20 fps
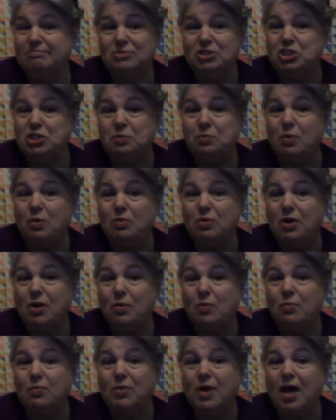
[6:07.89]
She won't
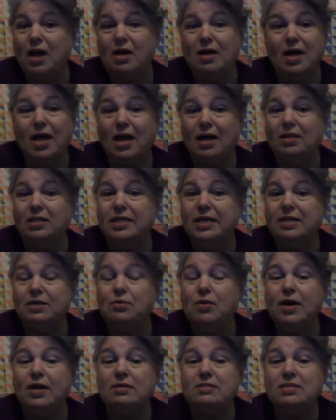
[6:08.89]
go. I'll let
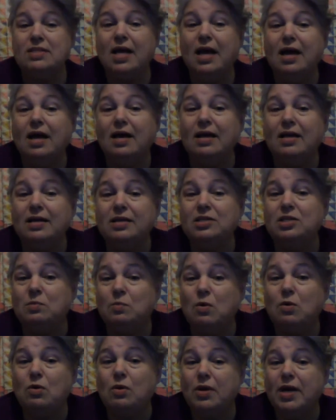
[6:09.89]
her outside and she
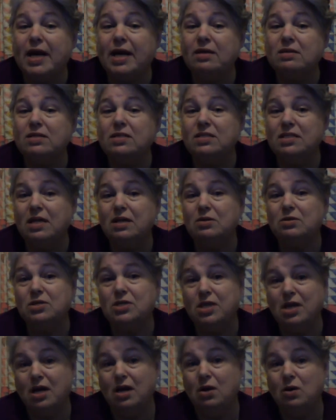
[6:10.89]
won't go down the stairs to
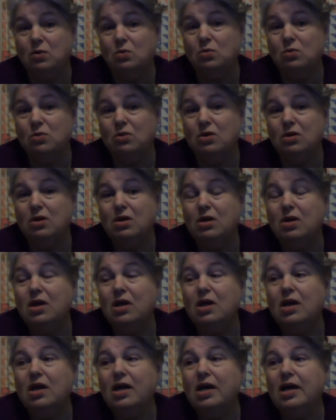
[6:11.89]
go.
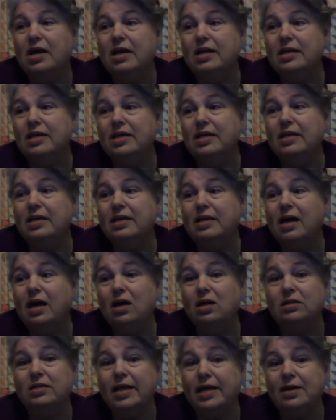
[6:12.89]
And then
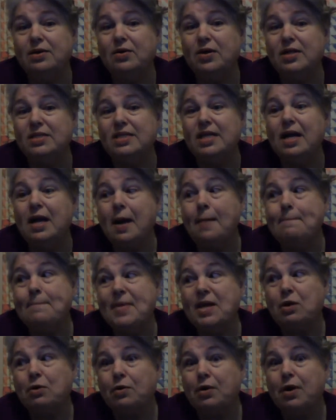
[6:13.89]
I'll take her outside and
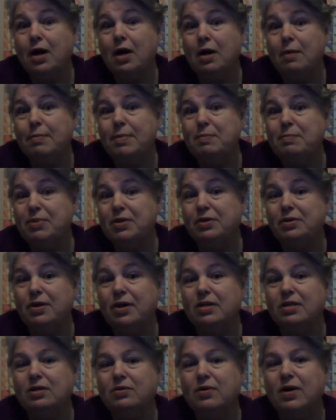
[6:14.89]
pick her up and put her
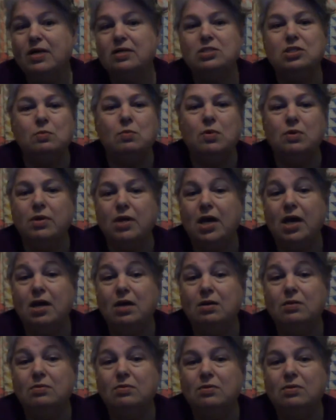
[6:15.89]
on the ground. She won't
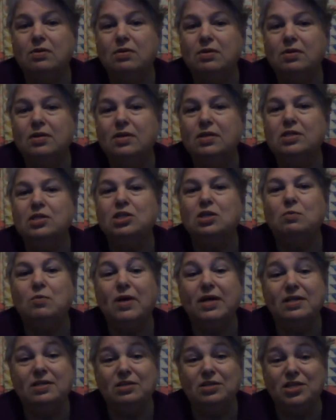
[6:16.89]
go. She'll
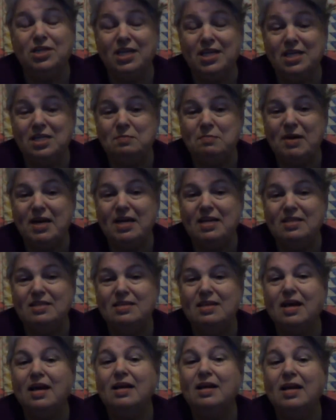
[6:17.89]
wait till she gets back
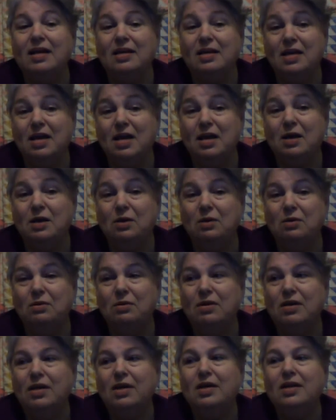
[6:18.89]
inside and go.
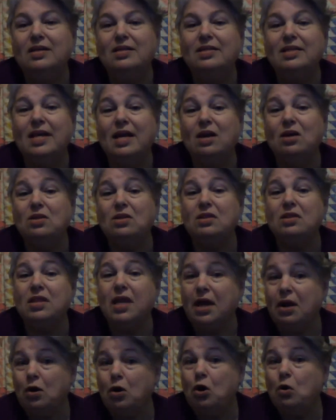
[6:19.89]
Now,
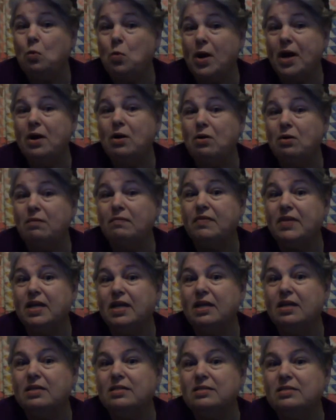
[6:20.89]
they're aware of
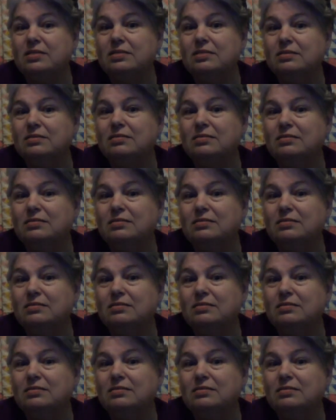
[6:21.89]
this.